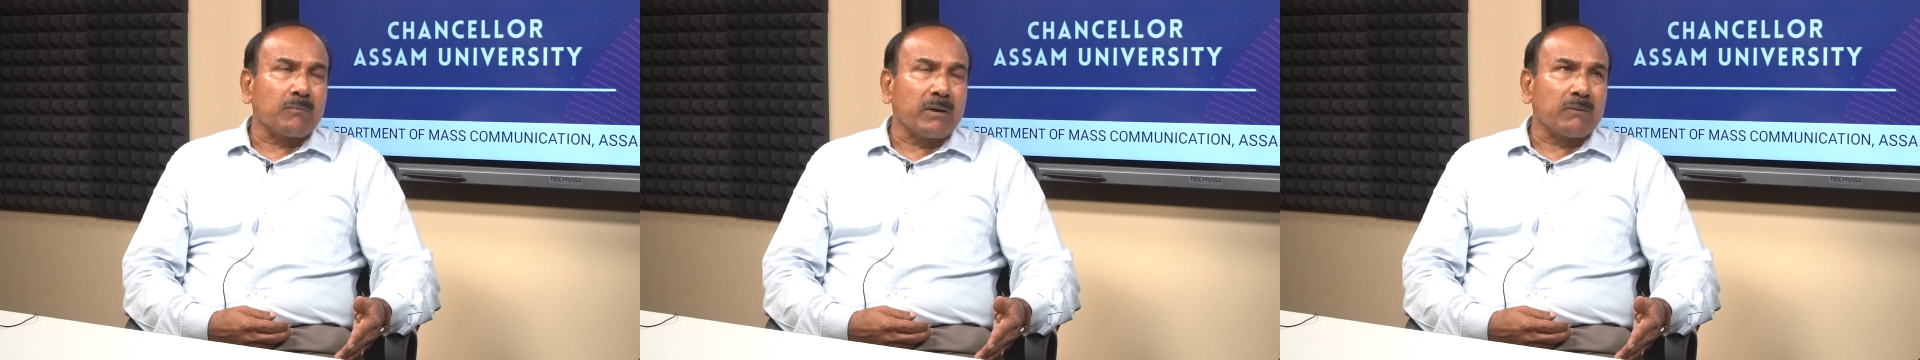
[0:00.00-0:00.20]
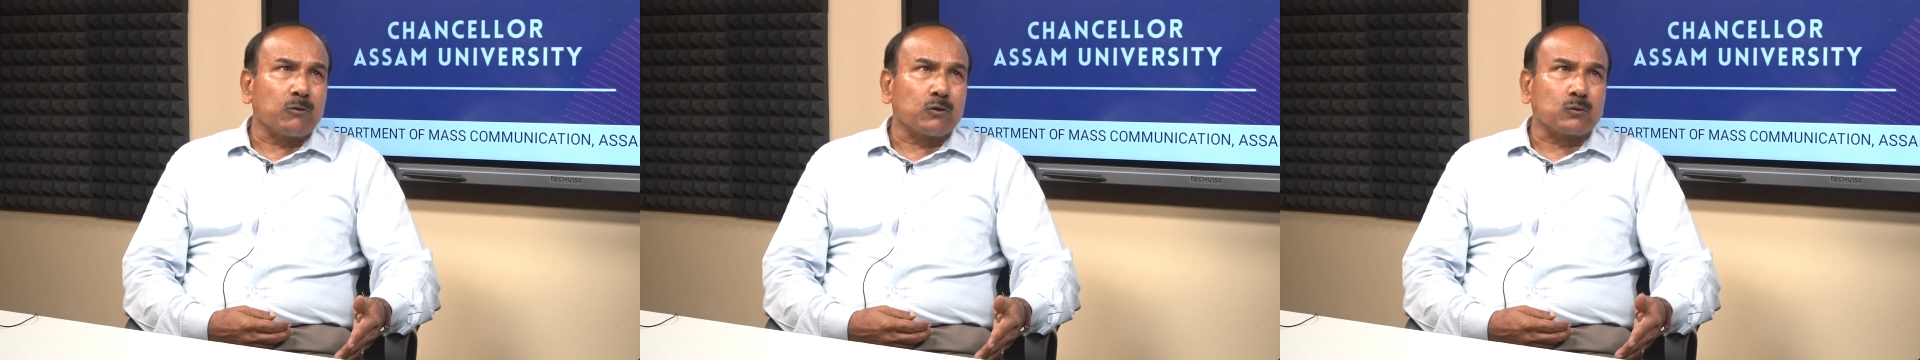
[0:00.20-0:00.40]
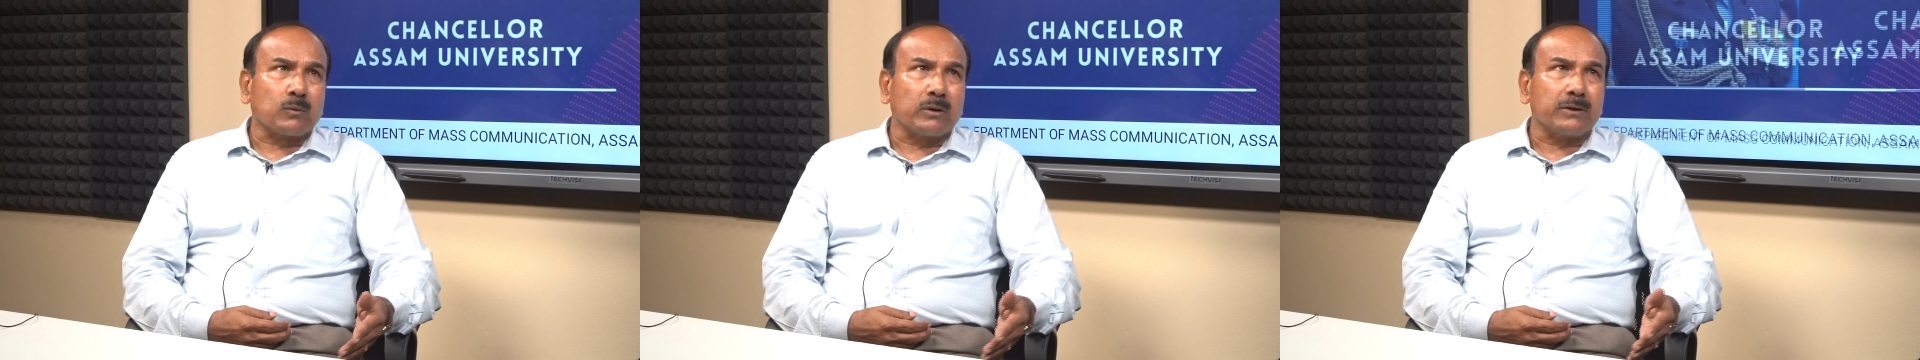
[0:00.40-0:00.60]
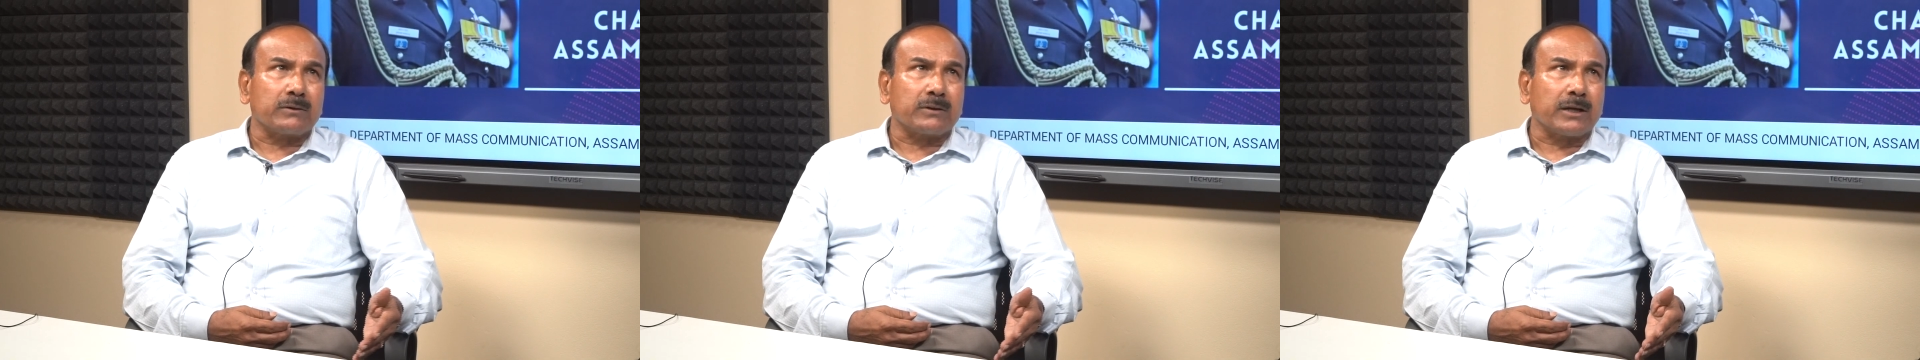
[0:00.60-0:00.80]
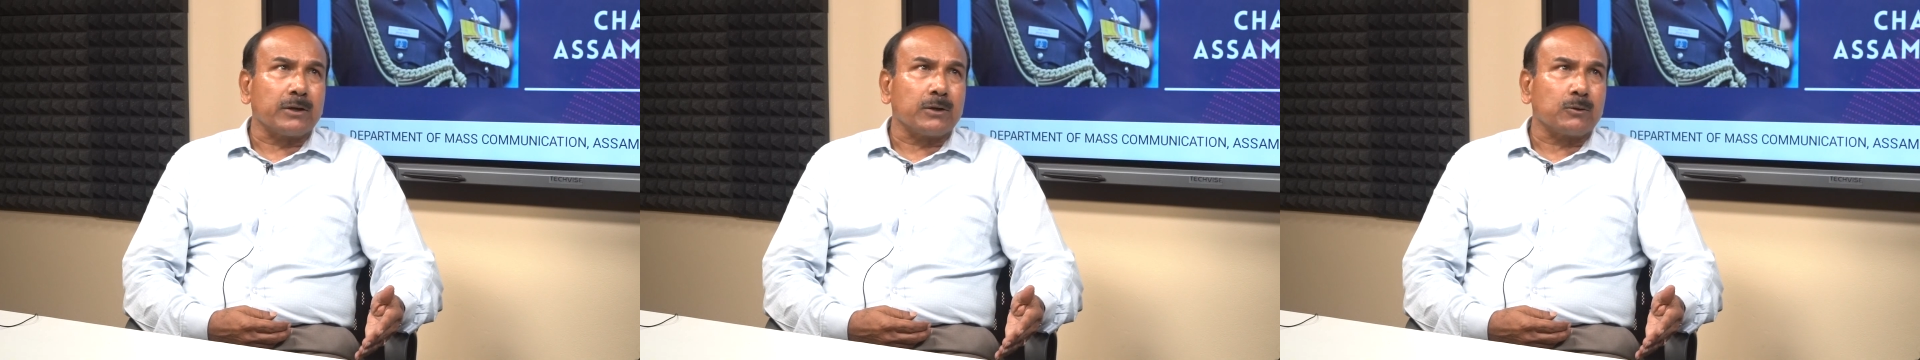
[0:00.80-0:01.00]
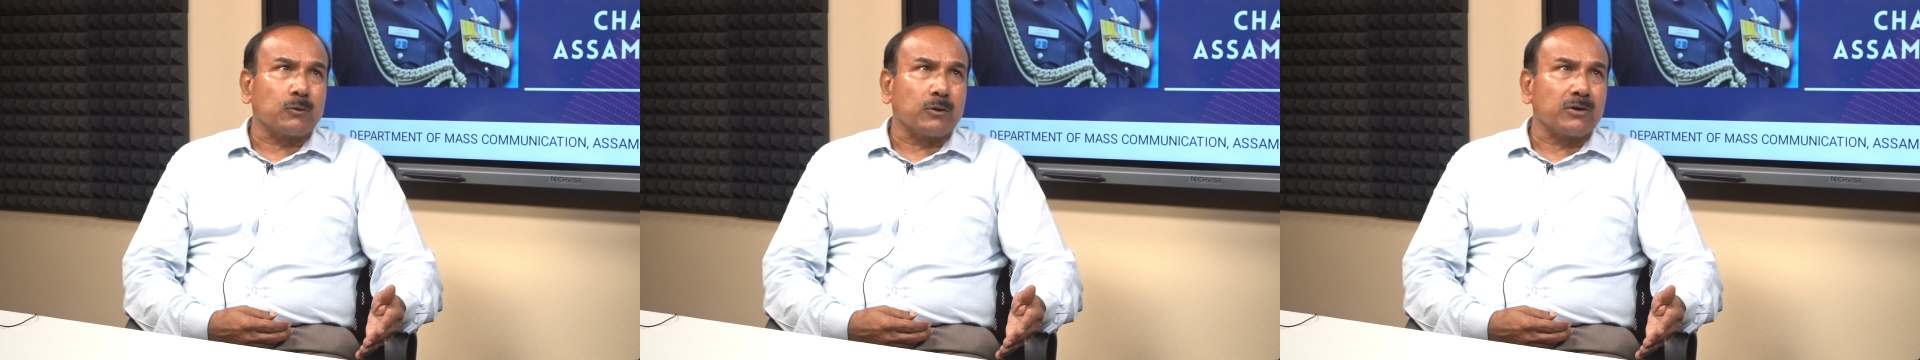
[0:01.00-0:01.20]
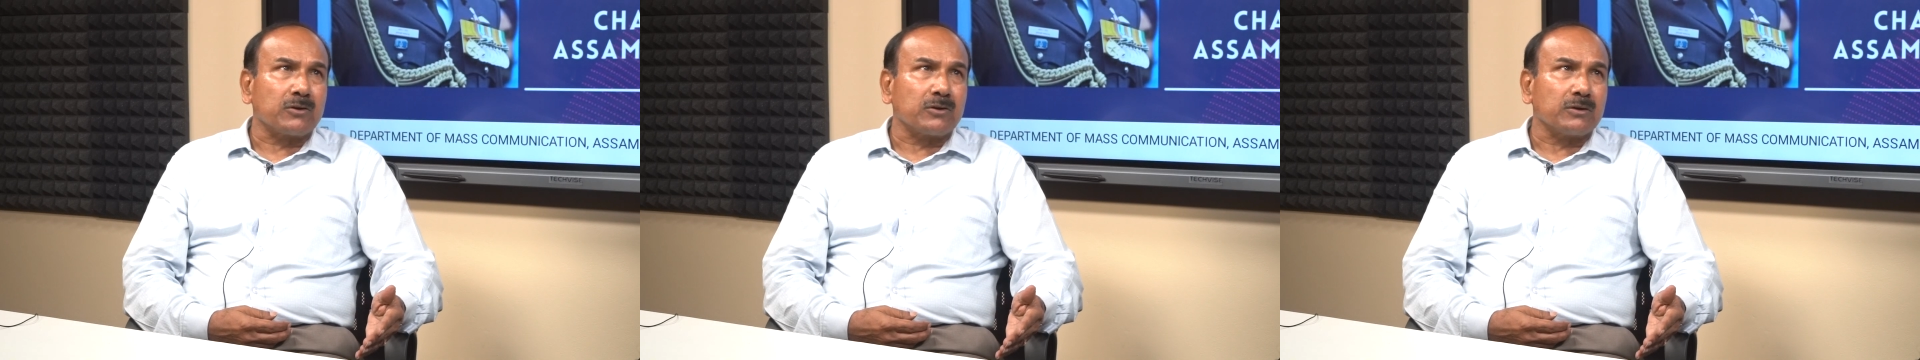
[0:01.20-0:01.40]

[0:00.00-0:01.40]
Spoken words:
by most probably 10, 20